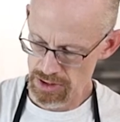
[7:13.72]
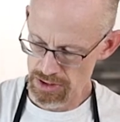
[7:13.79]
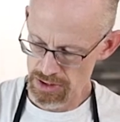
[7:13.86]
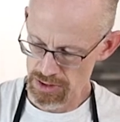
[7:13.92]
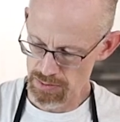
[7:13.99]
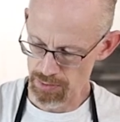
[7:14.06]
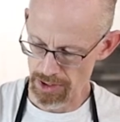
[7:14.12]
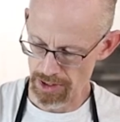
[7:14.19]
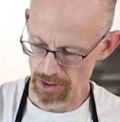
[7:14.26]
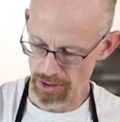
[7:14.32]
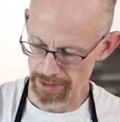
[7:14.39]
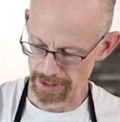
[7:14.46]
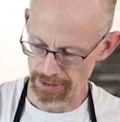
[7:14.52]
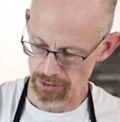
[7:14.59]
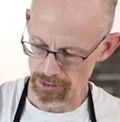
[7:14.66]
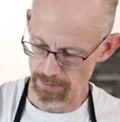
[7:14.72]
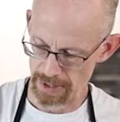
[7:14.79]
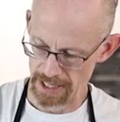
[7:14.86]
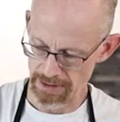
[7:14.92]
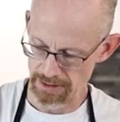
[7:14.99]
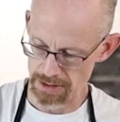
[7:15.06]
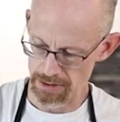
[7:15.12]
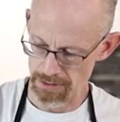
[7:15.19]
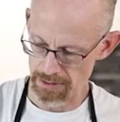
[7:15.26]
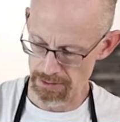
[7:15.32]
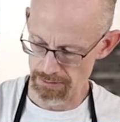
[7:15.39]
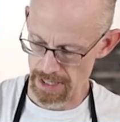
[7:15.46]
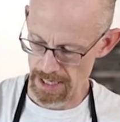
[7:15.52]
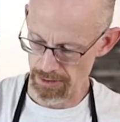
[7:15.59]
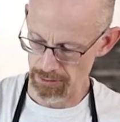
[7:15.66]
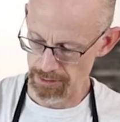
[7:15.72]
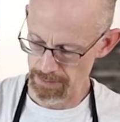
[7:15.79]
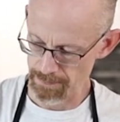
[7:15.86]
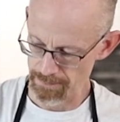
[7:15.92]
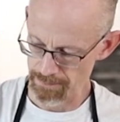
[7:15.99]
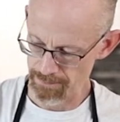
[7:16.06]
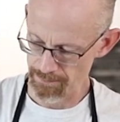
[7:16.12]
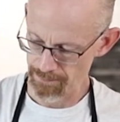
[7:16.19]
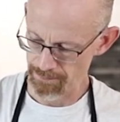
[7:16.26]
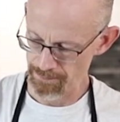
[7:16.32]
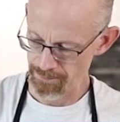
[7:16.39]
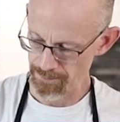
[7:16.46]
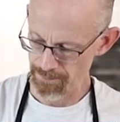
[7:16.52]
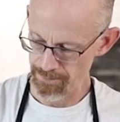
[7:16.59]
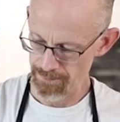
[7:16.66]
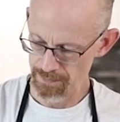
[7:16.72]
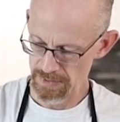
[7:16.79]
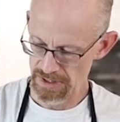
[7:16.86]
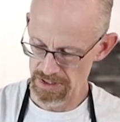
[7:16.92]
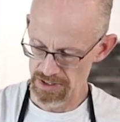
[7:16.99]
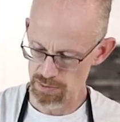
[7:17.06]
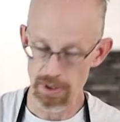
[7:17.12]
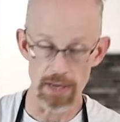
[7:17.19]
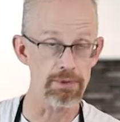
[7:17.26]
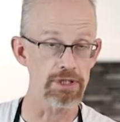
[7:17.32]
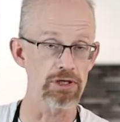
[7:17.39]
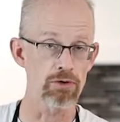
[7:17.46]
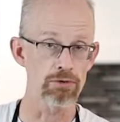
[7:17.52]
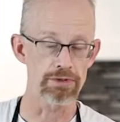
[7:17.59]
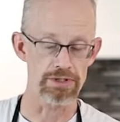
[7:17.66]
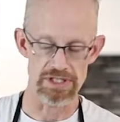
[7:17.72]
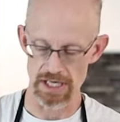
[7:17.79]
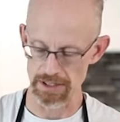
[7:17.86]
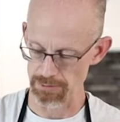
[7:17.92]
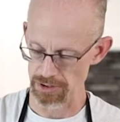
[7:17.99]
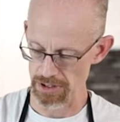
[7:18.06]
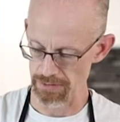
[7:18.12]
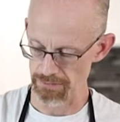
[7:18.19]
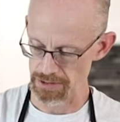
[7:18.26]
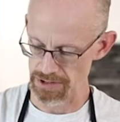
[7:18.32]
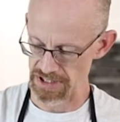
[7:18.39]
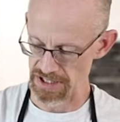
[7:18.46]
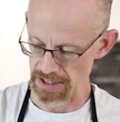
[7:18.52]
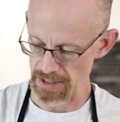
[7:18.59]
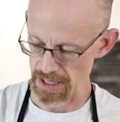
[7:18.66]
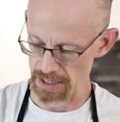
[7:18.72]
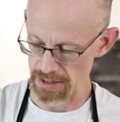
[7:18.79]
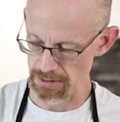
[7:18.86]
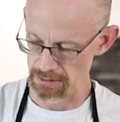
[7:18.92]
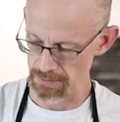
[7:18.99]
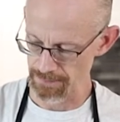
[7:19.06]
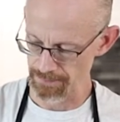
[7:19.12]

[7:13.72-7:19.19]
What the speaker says: Spread all that good bacteria around. It's probably the only time you'd ever say that.